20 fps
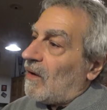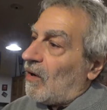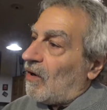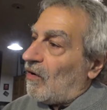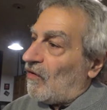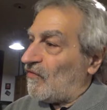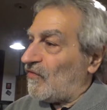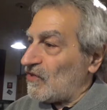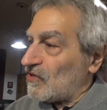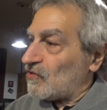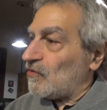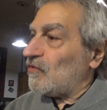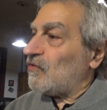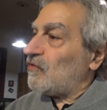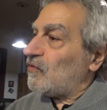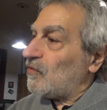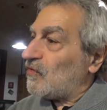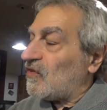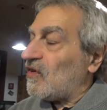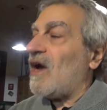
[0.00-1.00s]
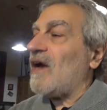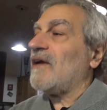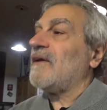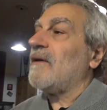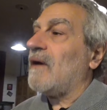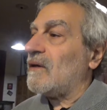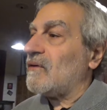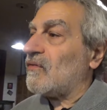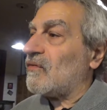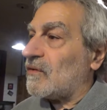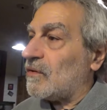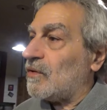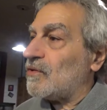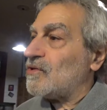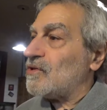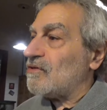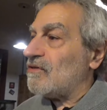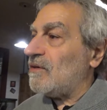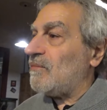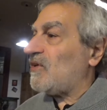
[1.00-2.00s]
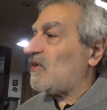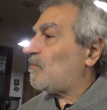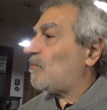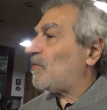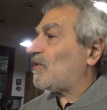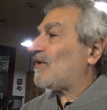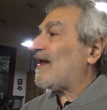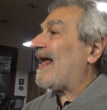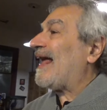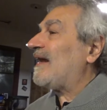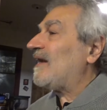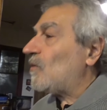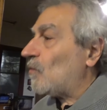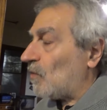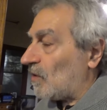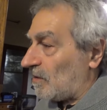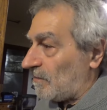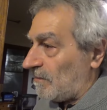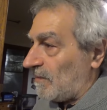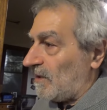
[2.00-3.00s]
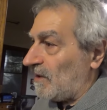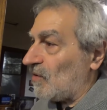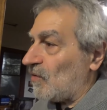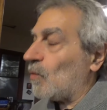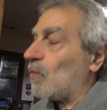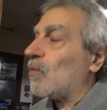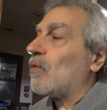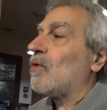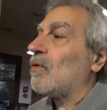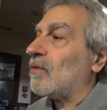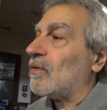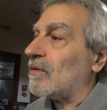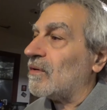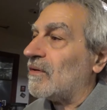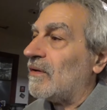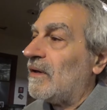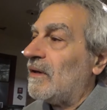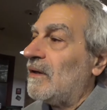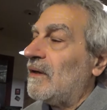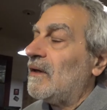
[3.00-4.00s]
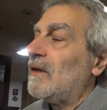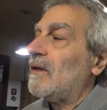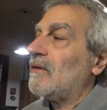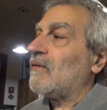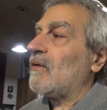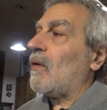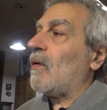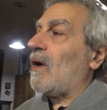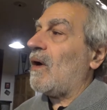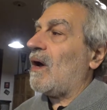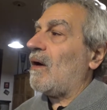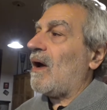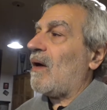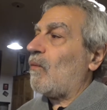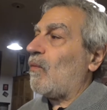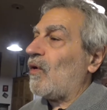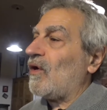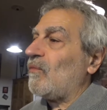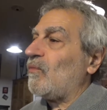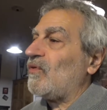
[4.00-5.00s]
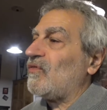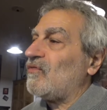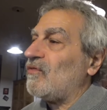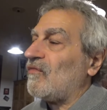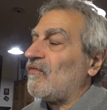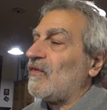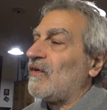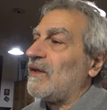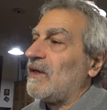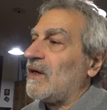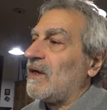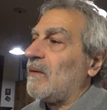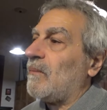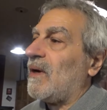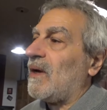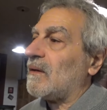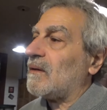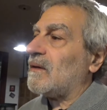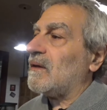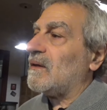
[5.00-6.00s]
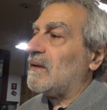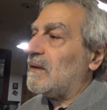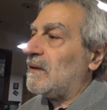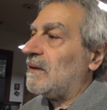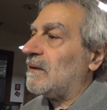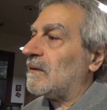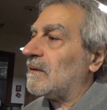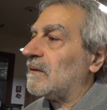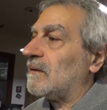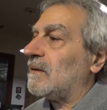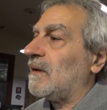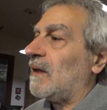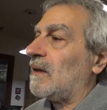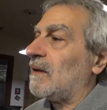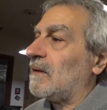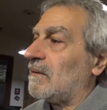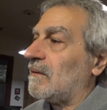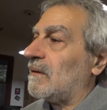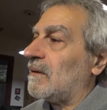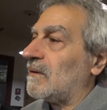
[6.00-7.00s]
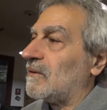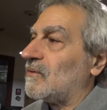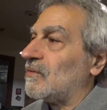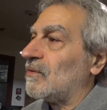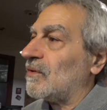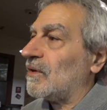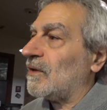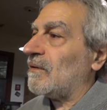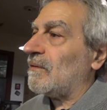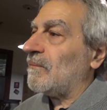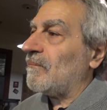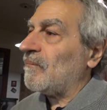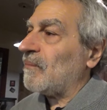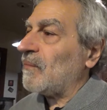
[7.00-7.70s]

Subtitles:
officials who sign non-disclosure agreements, but to anyone in the world. So what was your feeling about the deal that Julian?